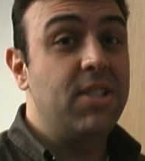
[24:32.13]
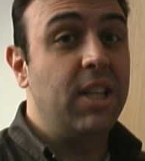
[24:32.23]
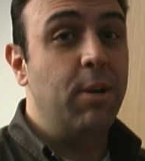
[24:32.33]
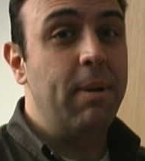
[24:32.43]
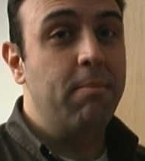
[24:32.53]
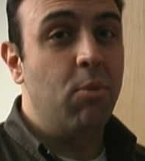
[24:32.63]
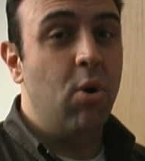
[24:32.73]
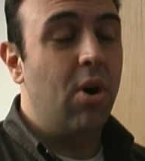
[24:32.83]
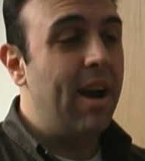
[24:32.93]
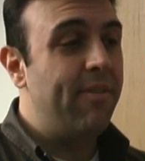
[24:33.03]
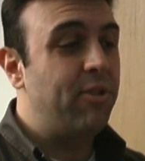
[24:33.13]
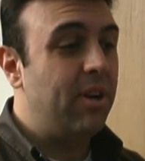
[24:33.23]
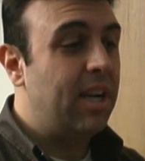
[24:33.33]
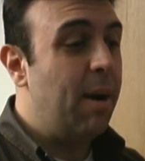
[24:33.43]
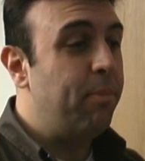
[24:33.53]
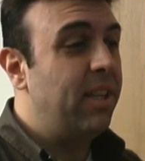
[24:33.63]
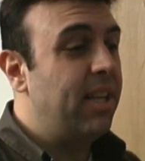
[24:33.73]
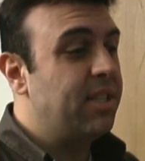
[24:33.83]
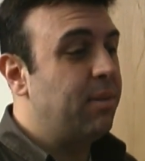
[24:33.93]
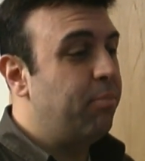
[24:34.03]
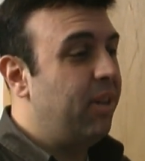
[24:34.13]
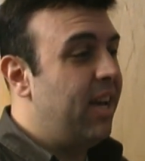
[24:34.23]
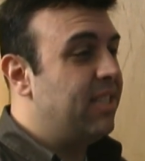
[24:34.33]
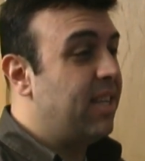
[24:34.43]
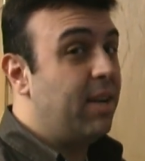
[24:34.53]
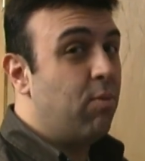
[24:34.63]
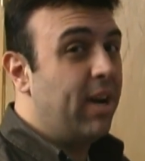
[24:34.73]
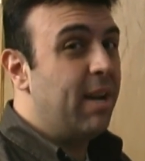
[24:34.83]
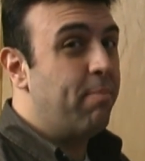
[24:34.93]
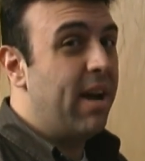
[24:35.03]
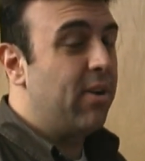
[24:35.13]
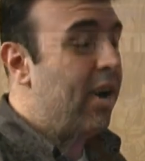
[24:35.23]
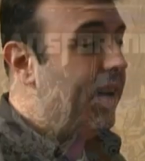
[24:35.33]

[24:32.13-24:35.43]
this a little bit more. After a couple of dozen plays, I think we'll get a better